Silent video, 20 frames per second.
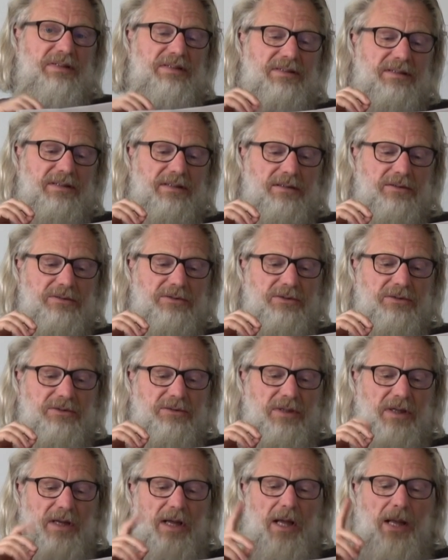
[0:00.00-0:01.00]
intelligent,
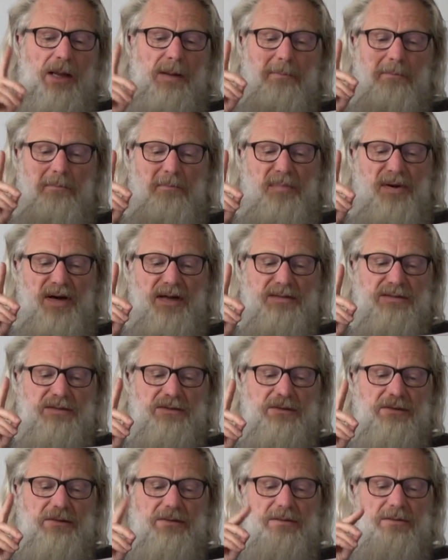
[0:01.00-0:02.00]
but
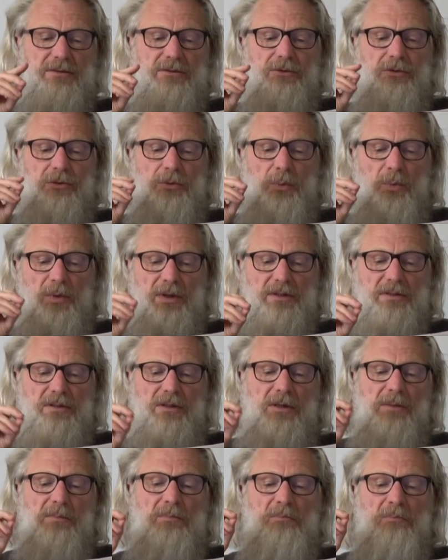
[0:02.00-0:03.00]
the one
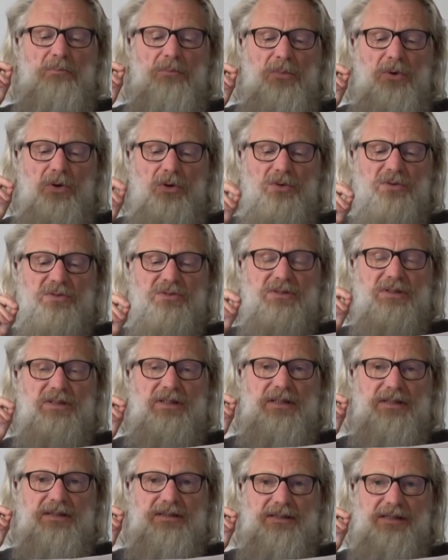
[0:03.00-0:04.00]
most
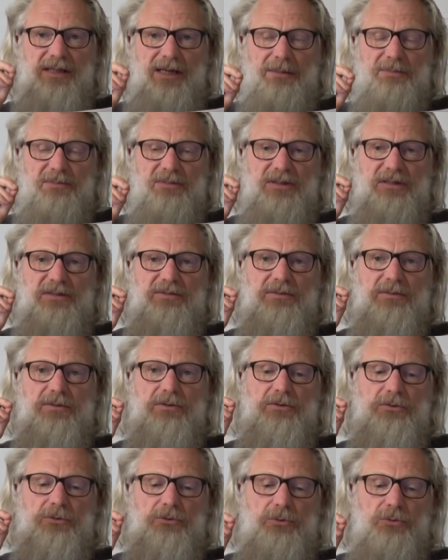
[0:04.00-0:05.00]
adaptive
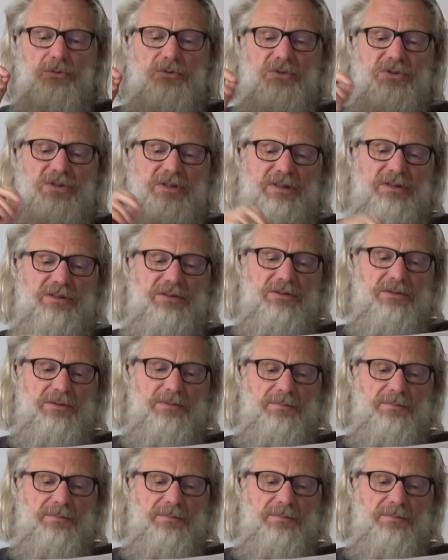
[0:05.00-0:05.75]
to change."